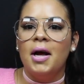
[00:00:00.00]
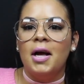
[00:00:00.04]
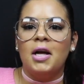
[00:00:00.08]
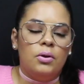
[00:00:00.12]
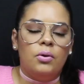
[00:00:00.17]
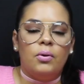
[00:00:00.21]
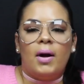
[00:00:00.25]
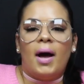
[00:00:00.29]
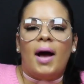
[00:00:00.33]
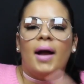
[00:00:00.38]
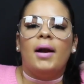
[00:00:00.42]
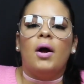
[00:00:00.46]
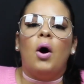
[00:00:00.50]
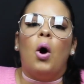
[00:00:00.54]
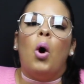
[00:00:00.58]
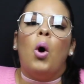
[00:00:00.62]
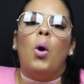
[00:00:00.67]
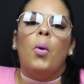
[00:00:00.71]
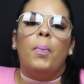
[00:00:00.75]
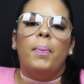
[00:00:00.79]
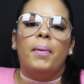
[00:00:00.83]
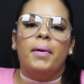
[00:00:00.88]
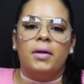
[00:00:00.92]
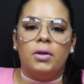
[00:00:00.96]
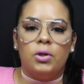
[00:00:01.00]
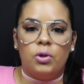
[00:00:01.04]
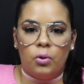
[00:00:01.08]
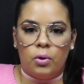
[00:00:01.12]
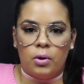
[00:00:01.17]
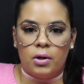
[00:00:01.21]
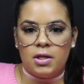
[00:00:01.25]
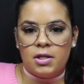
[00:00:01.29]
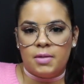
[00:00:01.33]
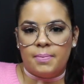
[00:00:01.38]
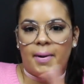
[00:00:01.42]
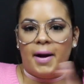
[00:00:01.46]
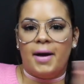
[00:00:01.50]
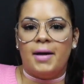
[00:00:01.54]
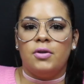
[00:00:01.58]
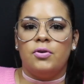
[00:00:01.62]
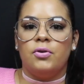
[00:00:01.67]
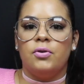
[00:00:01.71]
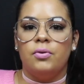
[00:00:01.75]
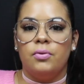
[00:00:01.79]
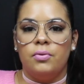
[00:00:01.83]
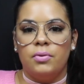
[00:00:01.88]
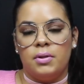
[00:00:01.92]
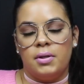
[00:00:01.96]
You kind of open doors by
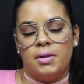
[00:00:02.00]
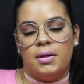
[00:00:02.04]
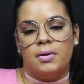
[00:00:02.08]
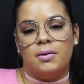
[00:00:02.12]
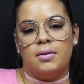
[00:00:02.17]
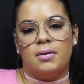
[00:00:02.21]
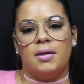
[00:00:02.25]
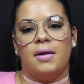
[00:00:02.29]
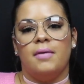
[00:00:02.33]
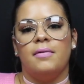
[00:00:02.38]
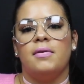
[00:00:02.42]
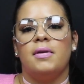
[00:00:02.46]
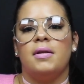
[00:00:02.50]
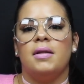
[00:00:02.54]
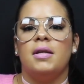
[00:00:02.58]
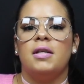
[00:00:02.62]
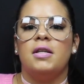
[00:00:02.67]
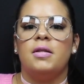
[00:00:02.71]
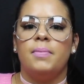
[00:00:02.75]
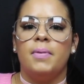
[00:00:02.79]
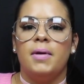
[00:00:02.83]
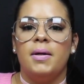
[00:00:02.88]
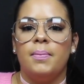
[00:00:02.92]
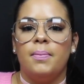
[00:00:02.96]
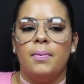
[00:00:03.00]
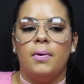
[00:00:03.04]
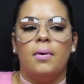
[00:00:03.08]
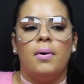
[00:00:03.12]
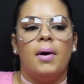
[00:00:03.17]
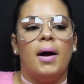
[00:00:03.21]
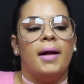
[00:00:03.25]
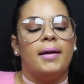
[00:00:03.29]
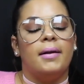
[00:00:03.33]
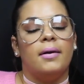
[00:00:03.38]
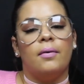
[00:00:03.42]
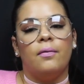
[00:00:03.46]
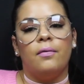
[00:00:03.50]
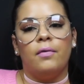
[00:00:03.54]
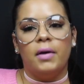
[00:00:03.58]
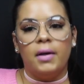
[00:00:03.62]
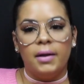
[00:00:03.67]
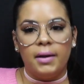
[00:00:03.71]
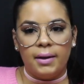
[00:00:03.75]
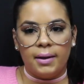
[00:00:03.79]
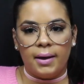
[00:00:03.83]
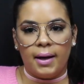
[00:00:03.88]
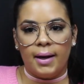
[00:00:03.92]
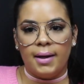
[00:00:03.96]
introducing yourself to these people, and they're
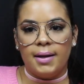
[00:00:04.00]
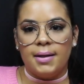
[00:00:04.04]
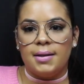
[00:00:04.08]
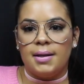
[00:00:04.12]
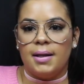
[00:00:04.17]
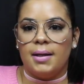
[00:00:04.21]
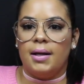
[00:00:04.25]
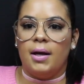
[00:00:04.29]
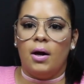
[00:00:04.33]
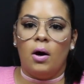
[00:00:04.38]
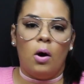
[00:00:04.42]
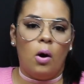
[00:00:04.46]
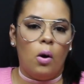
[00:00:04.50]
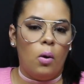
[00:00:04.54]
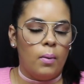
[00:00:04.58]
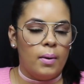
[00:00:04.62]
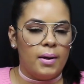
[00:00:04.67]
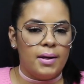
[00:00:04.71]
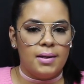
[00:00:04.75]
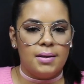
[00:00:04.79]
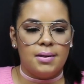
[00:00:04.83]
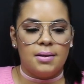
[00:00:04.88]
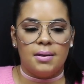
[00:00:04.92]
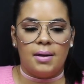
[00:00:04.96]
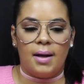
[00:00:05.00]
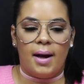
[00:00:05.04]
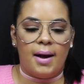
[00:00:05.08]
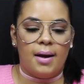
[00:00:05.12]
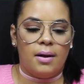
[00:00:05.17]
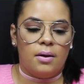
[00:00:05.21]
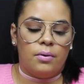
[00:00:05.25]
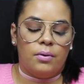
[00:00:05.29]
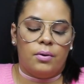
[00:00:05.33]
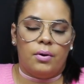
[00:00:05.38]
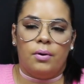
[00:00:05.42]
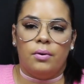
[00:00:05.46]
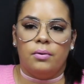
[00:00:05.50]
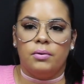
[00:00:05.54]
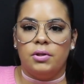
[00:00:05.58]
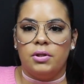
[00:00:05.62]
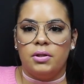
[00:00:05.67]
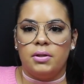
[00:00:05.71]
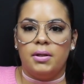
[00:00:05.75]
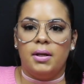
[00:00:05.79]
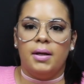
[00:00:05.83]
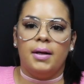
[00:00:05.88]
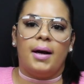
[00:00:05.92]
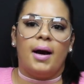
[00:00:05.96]
really nice, and they always, like, you know,
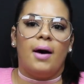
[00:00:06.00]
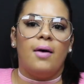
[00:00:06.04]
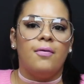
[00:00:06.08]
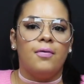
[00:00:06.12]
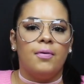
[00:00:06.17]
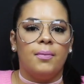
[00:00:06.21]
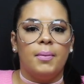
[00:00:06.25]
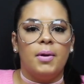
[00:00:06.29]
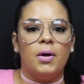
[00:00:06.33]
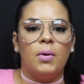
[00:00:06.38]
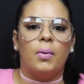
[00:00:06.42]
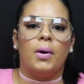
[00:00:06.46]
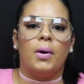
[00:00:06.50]
just look out for me